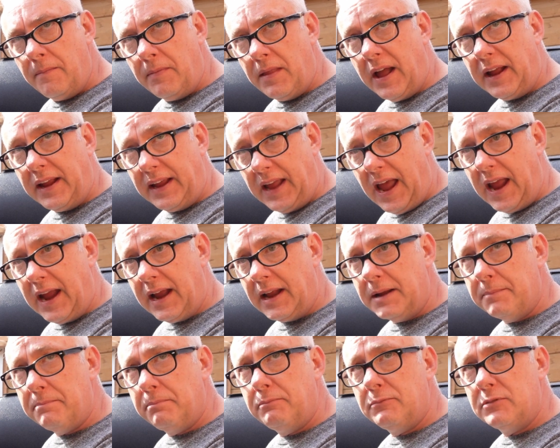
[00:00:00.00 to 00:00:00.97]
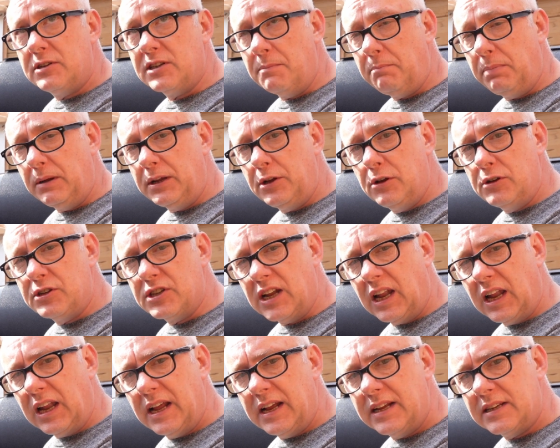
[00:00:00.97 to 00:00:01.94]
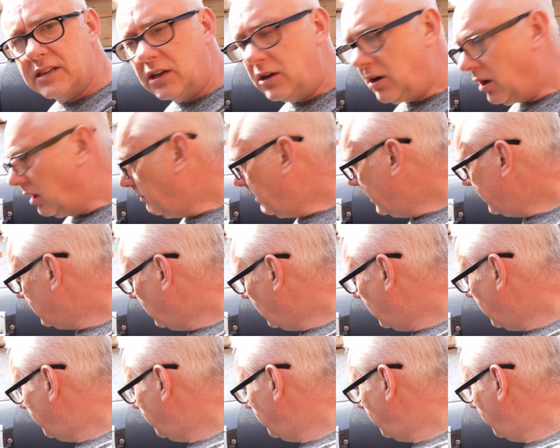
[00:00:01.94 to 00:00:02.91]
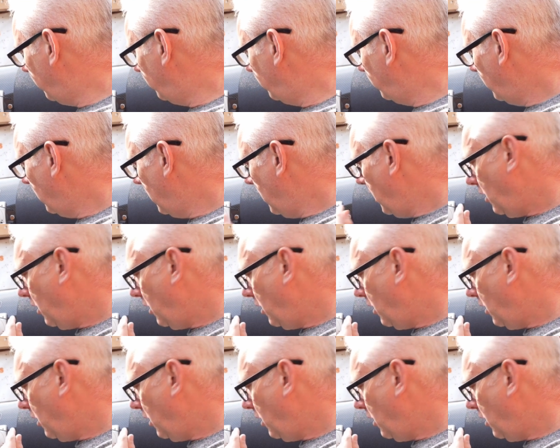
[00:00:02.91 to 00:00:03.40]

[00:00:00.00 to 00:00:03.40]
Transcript: again, simply using a laser collimator like this